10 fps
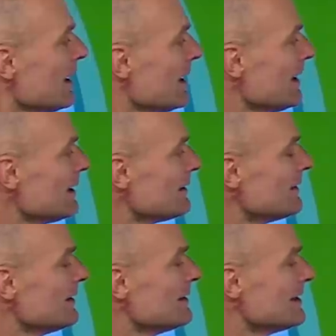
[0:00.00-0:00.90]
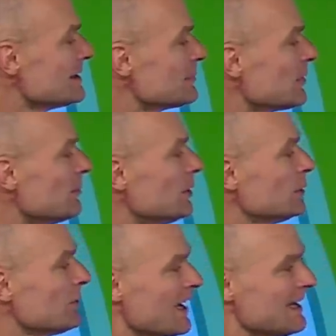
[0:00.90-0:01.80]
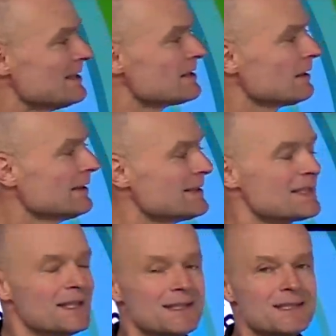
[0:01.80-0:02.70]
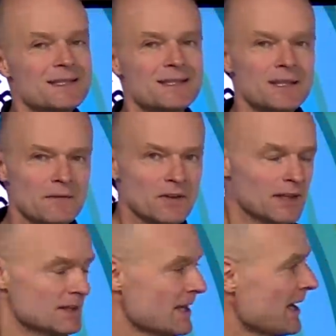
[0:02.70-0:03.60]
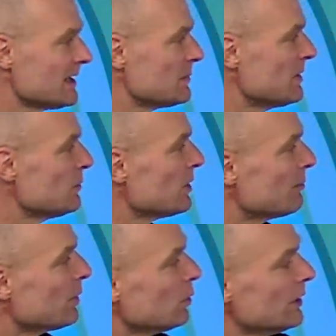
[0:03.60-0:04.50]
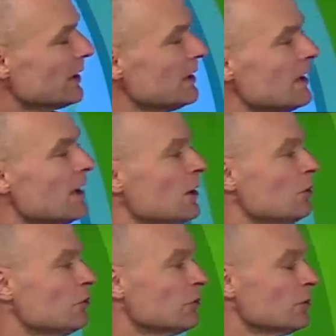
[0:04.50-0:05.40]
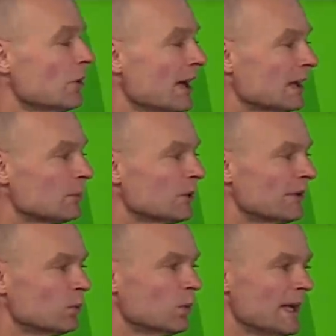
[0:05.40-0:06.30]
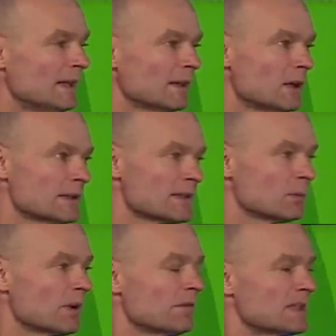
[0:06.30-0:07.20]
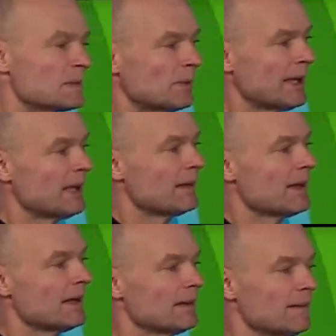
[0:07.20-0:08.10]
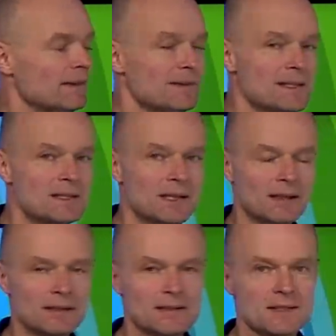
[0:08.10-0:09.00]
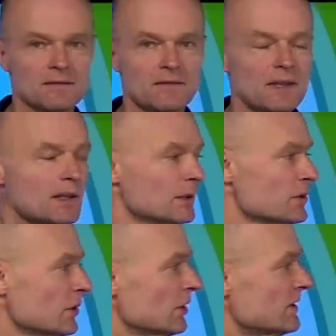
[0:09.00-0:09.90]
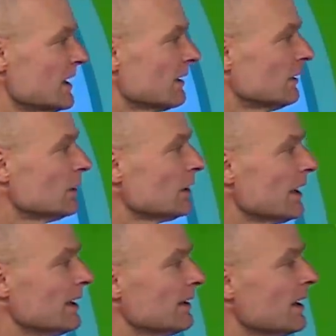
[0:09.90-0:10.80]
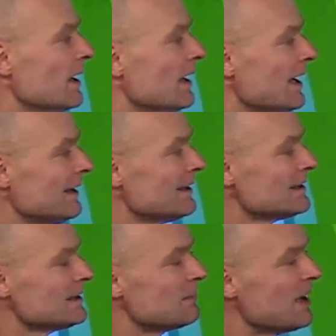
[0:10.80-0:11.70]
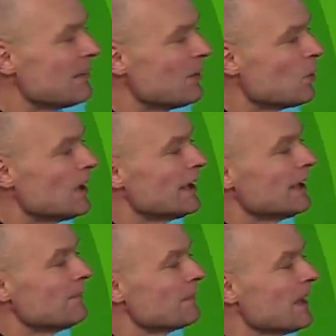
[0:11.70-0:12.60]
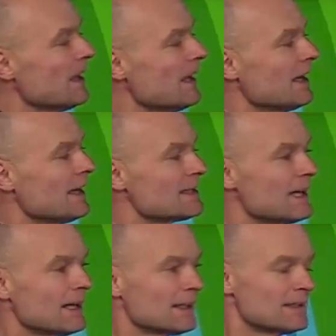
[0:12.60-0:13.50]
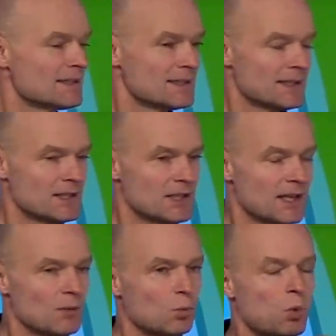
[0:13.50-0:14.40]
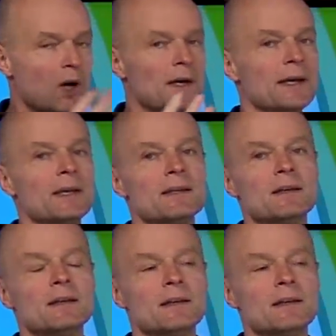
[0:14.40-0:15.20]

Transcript: It does promote insulin sensitivity. It has been reported to help with weight loss, and we've explained that in detail in some videos you could take a look at. And this is maybe why it has gotten such a wide